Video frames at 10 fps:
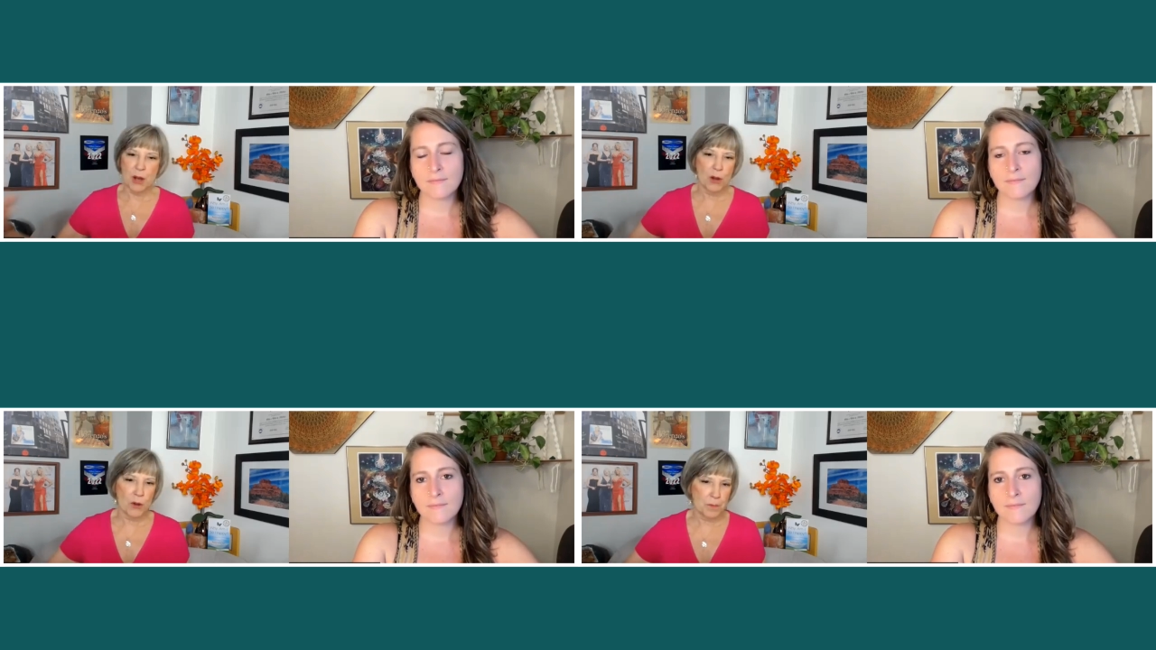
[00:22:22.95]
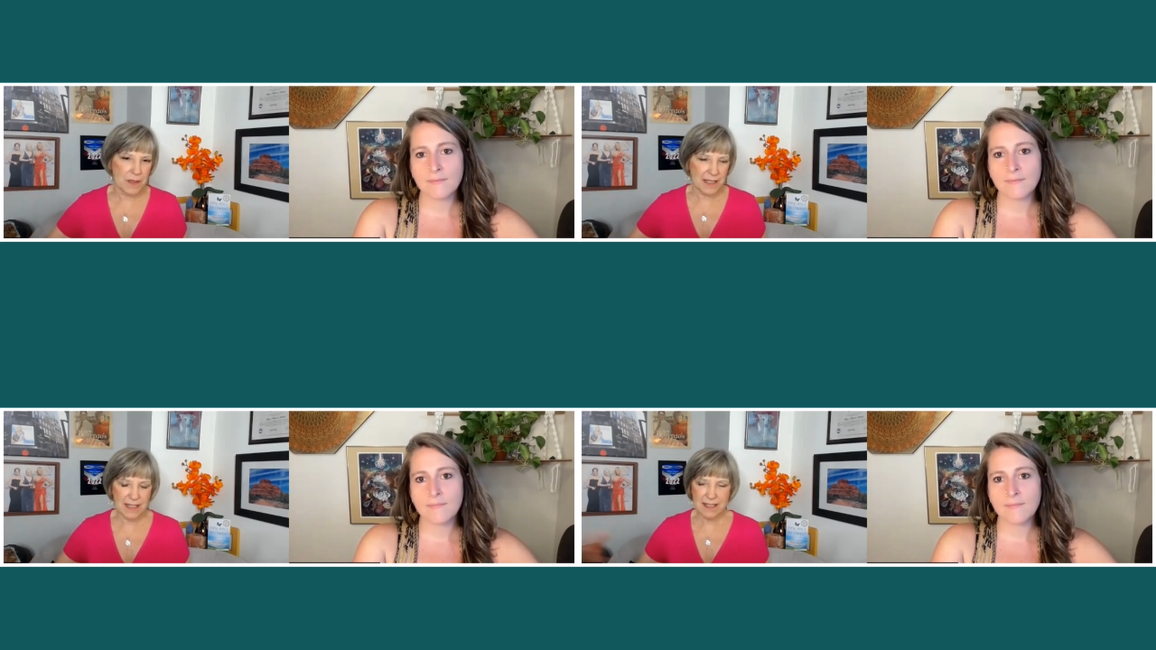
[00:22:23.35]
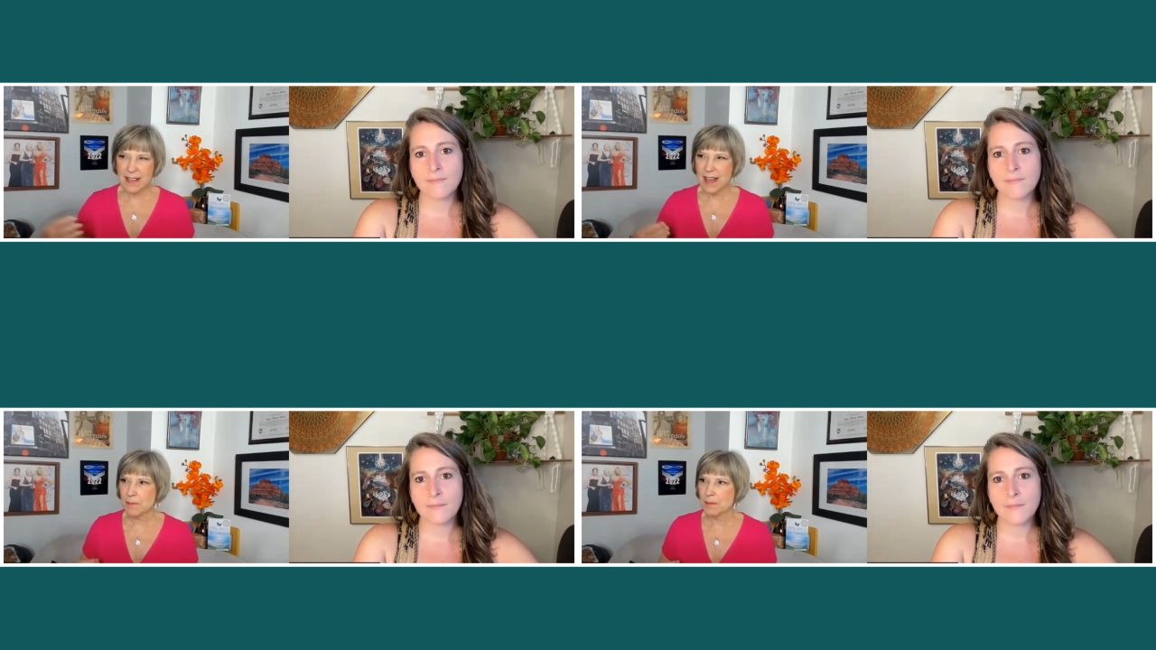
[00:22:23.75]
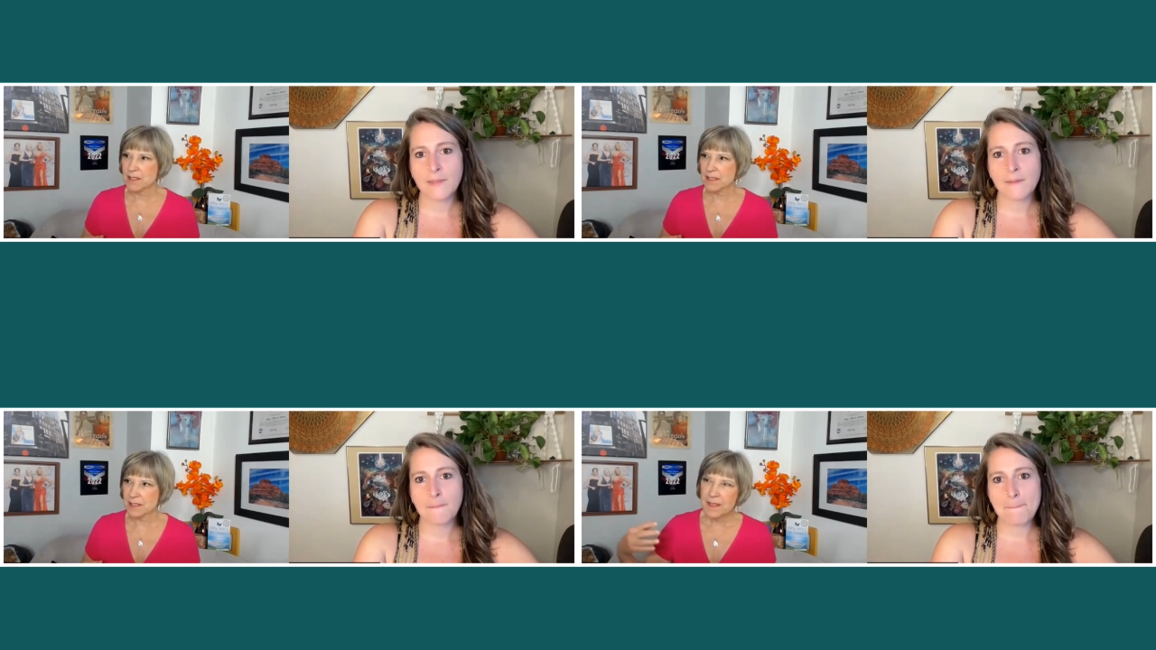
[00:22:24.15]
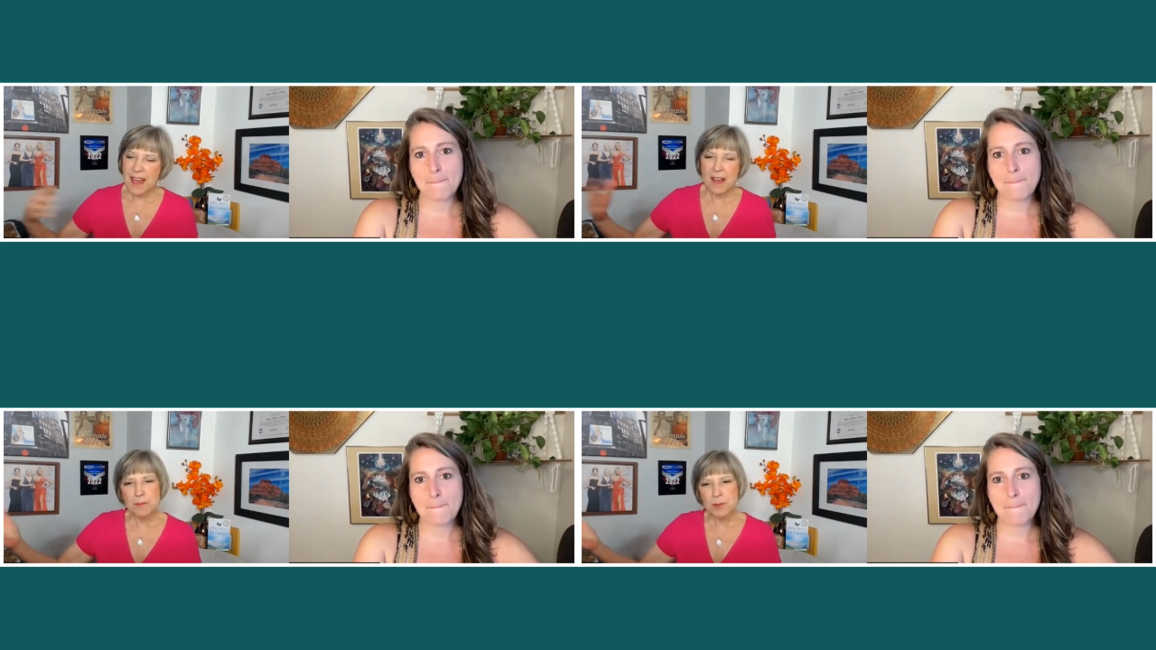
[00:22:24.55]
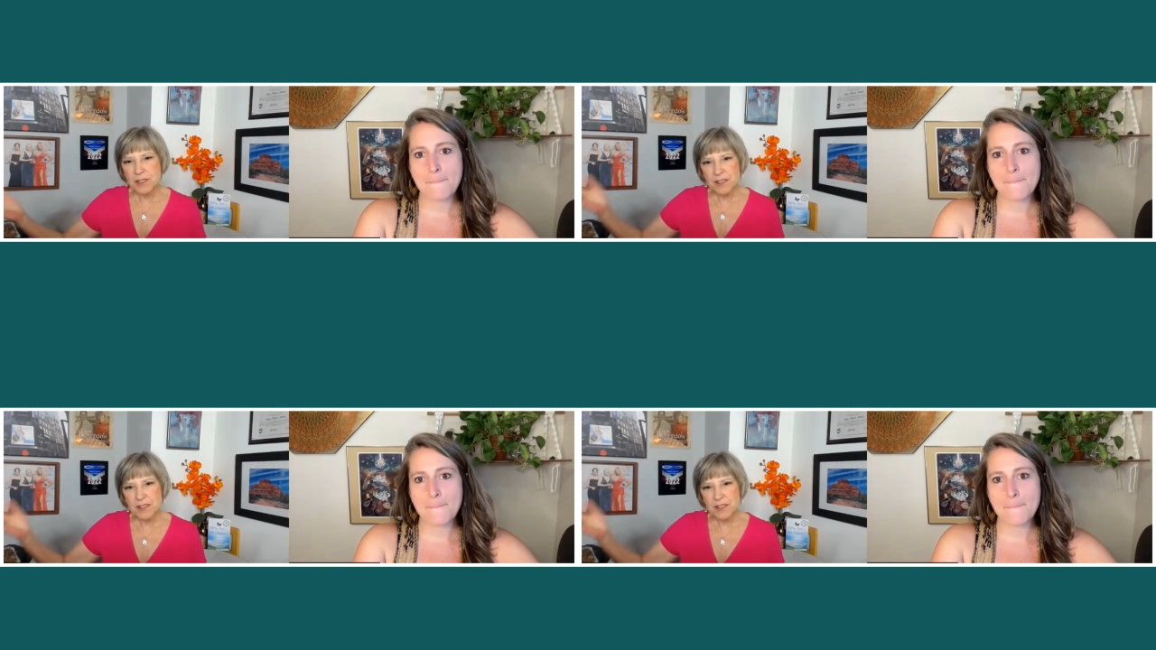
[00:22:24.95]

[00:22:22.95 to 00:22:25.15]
Speaker 1: I'm hoping this happens. That